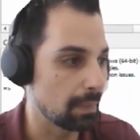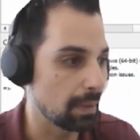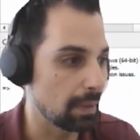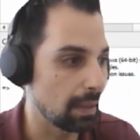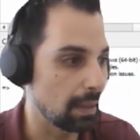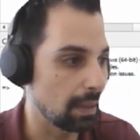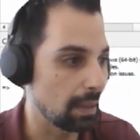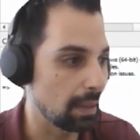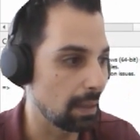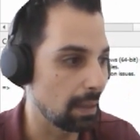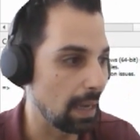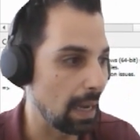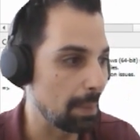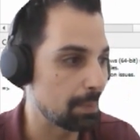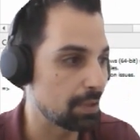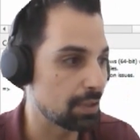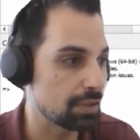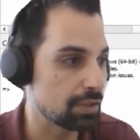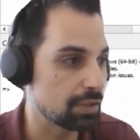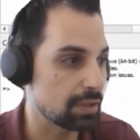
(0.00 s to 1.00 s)
I'm
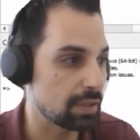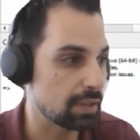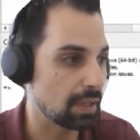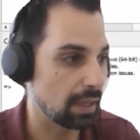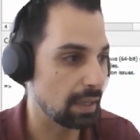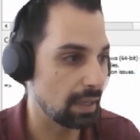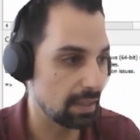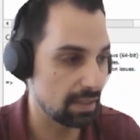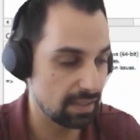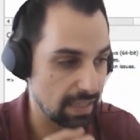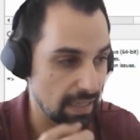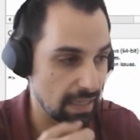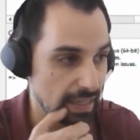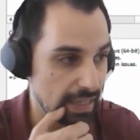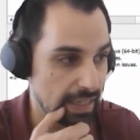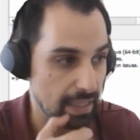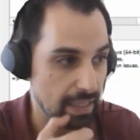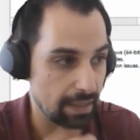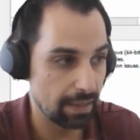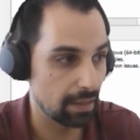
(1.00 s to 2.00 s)
just setting
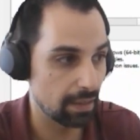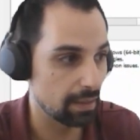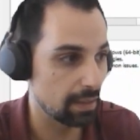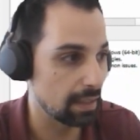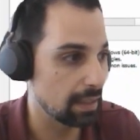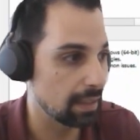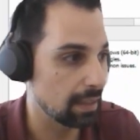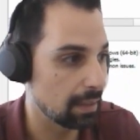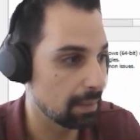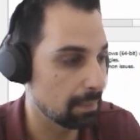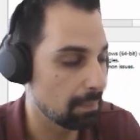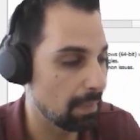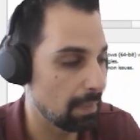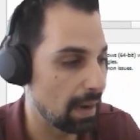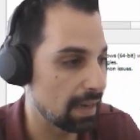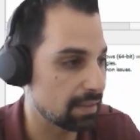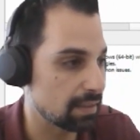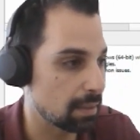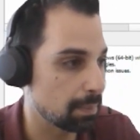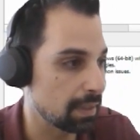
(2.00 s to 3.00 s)
here the
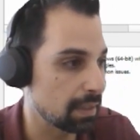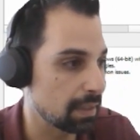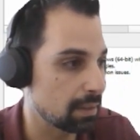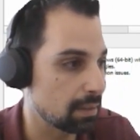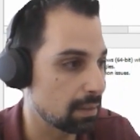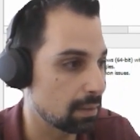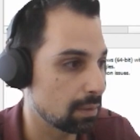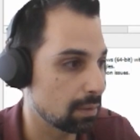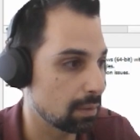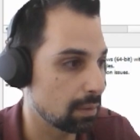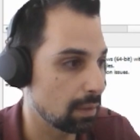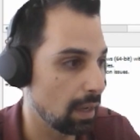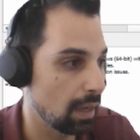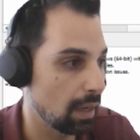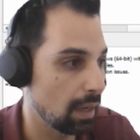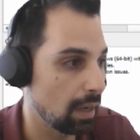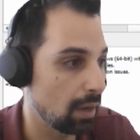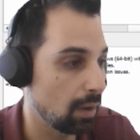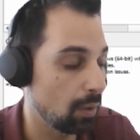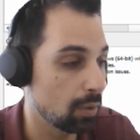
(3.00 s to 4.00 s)
master bit
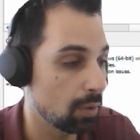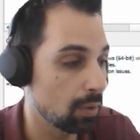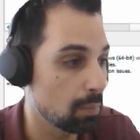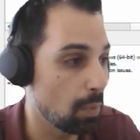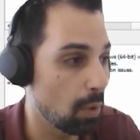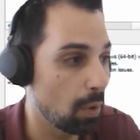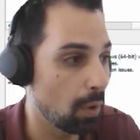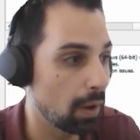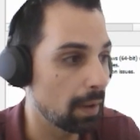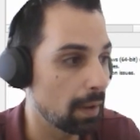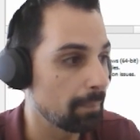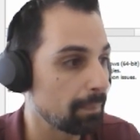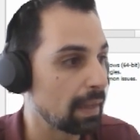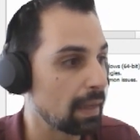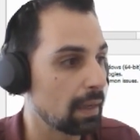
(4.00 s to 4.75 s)
on more.